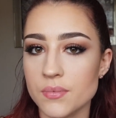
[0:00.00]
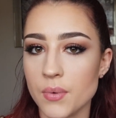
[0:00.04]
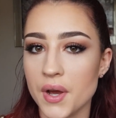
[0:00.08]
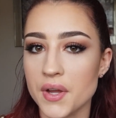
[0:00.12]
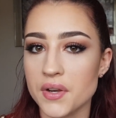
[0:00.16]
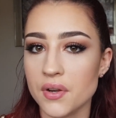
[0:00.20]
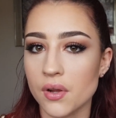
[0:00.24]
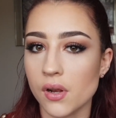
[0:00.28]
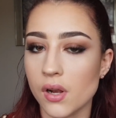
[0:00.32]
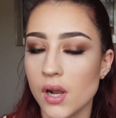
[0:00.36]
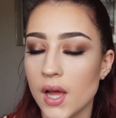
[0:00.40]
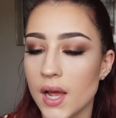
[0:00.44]
why I
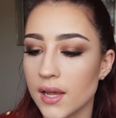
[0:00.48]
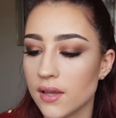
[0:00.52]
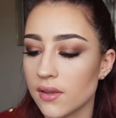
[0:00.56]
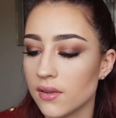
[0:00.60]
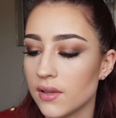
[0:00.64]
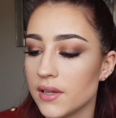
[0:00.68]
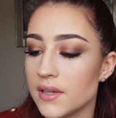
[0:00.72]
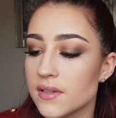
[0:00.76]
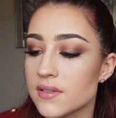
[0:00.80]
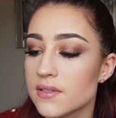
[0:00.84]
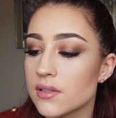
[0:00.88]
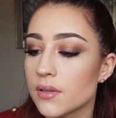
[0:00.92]
don't like
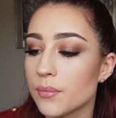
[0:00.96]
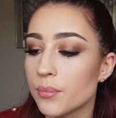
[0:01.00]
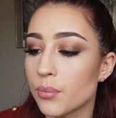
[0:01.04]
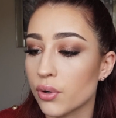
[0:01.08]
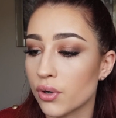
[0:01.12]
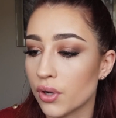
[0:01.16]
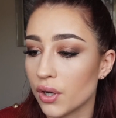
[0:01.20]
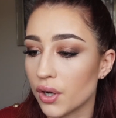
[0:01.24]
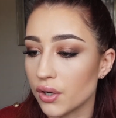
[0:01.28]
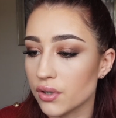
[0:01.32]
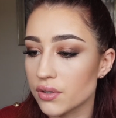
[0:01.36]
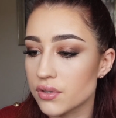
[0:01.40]
this
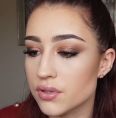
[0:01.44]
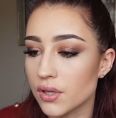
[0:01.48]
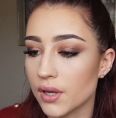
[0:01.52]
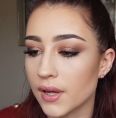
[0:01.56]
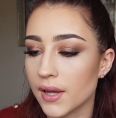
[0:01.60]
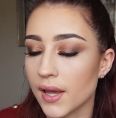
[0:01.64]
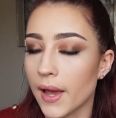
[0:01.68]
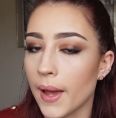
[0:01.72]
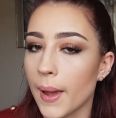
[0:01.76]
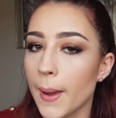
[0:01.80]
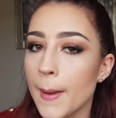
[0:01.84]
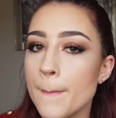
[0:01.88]
product,
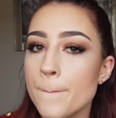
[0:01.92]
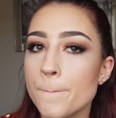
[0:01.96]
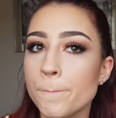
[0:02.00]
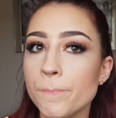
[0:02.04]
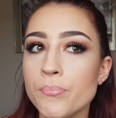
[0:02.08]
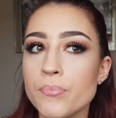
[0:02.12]
okay?